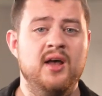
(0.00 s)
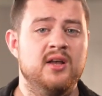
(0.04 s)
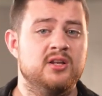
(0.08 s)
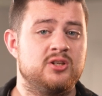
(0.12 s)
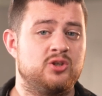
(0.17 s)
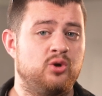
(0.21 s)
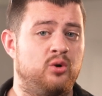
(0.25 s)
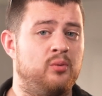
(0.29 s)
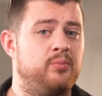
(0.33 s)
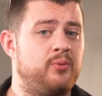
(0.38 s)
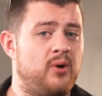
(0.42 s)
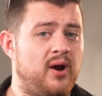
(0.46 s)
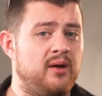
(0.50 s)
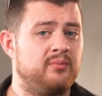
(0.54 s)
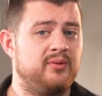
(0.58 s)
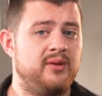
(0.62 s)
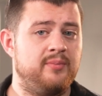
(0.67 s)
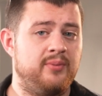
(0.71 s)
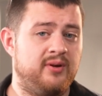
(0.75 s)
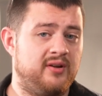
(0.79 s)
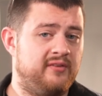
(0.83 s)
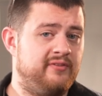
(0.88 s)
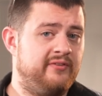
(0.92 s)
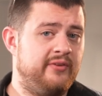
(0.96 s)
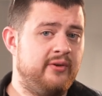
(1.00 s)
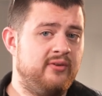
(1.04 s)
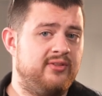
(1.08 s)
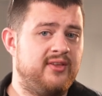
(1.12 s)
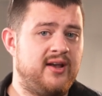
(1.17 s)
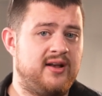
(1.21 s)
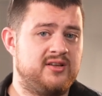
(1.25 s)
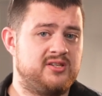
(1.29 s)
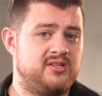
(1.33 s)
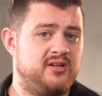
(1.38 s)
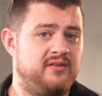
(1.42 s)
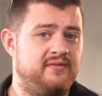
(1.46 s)
So we'll probably put a few
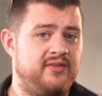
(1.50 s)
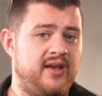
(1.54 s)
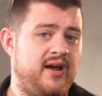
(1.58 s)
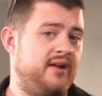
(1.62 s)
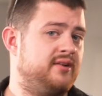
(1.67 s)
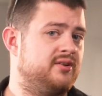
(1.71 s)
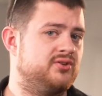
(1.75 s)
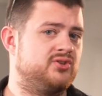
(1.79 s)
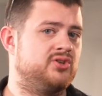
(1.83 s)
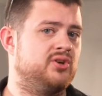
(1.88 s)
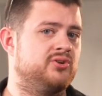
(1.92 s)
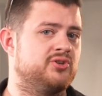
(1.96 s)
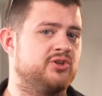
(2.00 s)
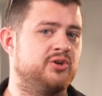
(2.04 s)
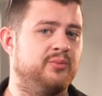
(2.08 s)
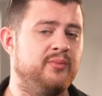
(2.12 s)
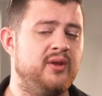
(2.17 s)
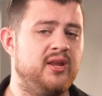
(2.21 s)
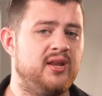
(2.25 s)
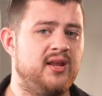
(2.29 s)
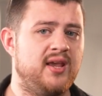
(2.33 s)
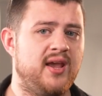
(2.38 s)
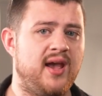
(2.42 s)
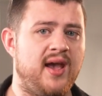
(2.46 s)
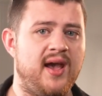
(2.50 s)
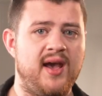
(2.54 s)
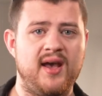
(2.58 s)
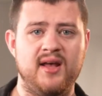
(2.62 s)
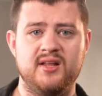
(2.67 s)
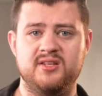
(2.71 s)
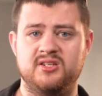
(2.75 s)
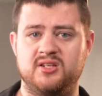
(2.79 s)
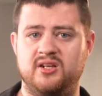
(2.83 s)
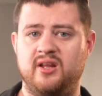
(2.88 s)
thousand of that into social media ads,